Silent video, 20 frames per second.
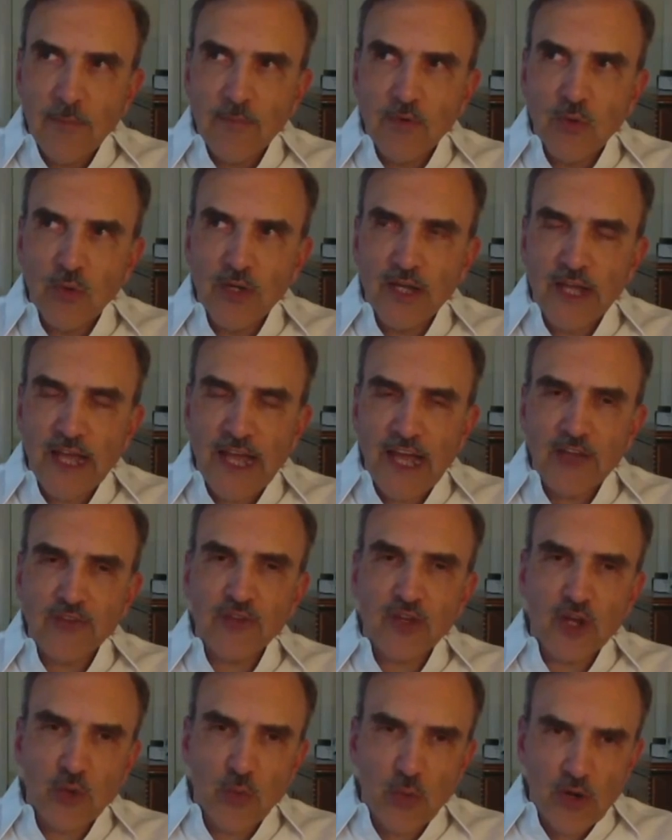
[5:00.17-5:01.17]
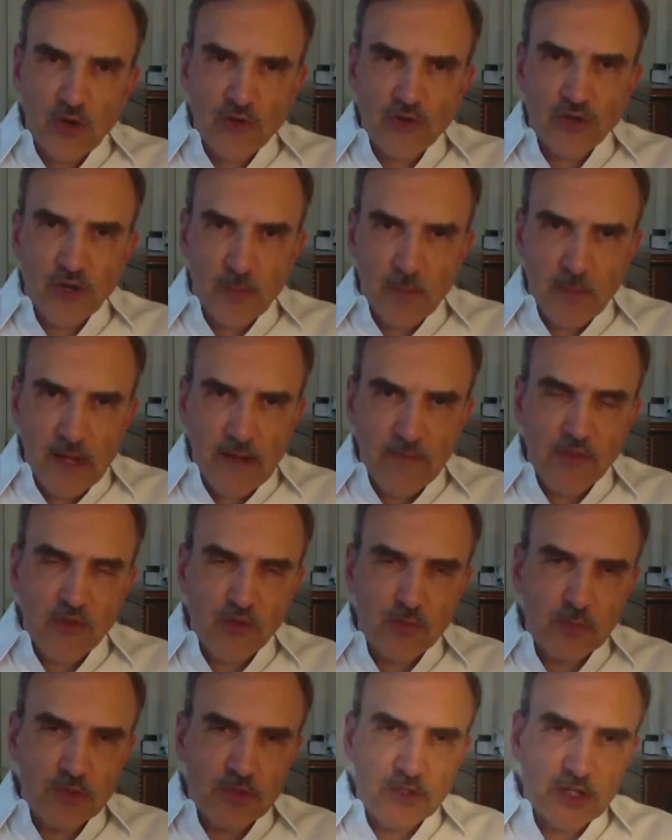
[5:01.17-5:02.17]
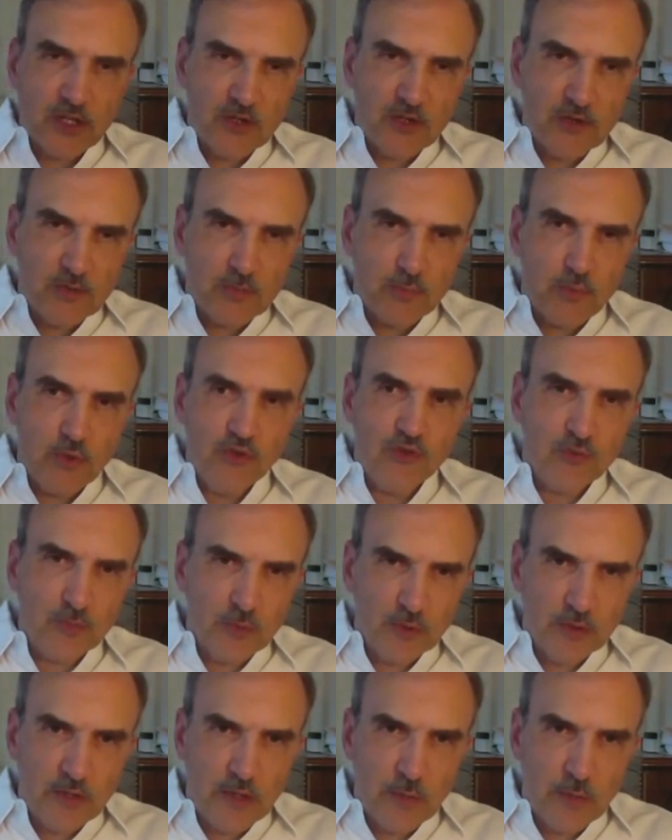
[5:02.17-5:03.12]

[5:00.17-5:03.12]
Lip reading: going to ask a question about this particular principle.